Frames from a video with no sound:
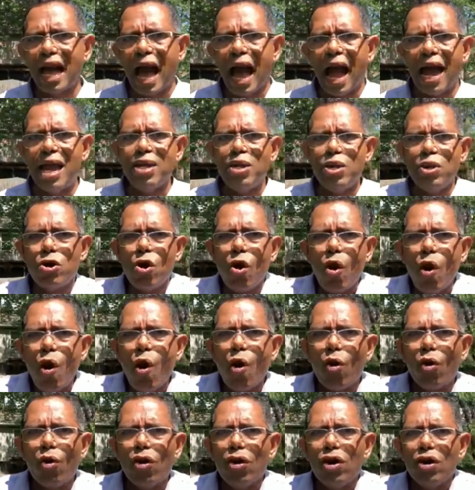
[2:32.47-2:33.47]
I
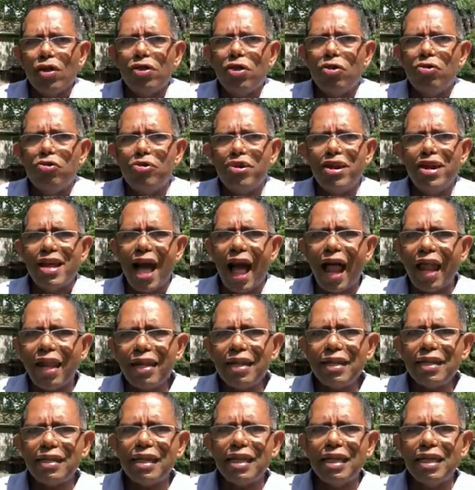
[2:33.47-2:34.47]
know the
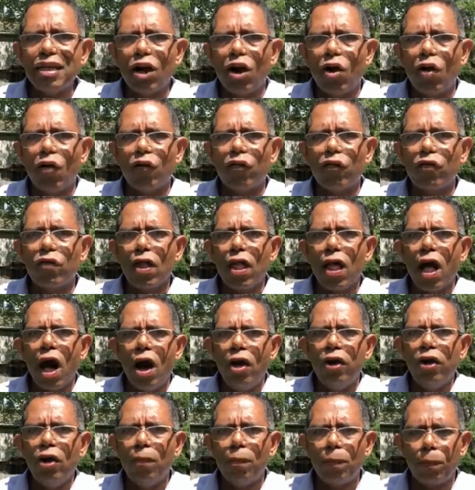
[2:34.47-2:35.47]
reality of
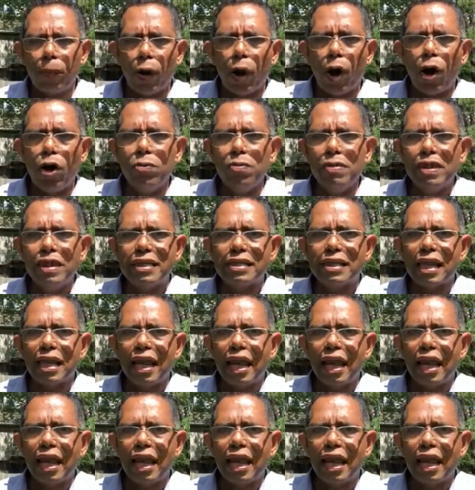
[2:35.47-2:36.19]
unemployment.